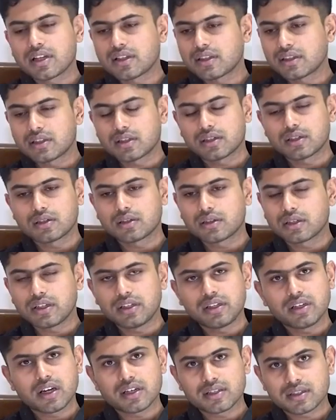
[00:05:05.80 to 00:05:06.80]
and the
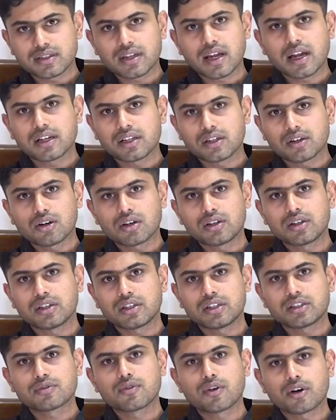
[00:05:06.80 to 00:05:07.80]
India stand on
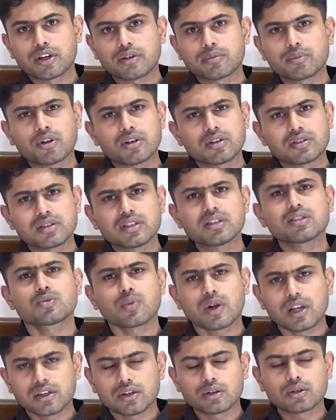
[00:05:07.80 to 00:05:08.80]
its foreign policy is
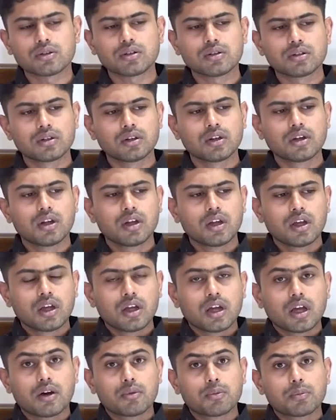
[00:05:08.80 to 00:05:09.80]
well known.
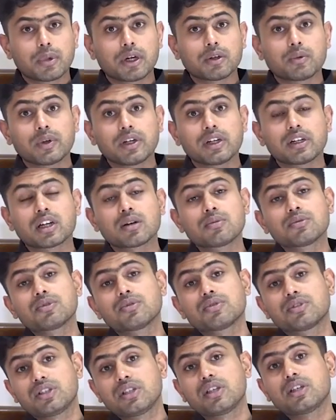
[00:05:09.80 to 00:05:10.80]
But when it comes
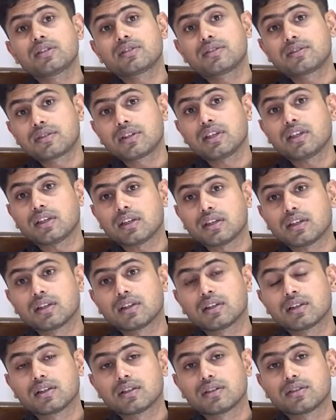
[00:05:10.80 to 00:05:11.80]
to
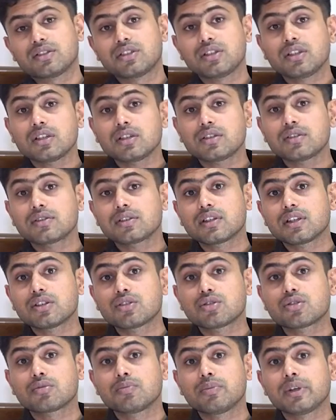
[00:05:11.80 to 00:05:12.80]
GS3
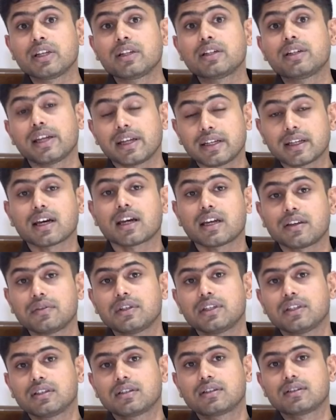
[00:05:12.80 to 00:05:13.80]
should be data
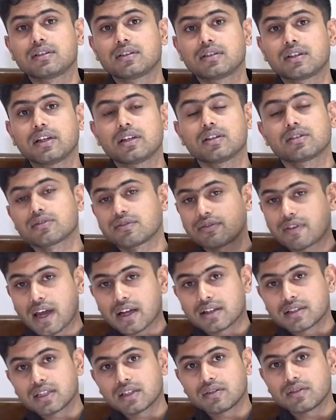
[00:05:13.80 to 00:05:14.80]
heavy, right?
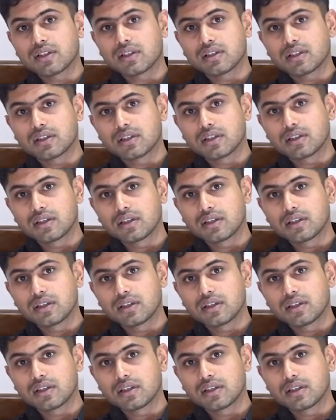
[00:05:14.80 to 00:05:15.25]
Facts heavy,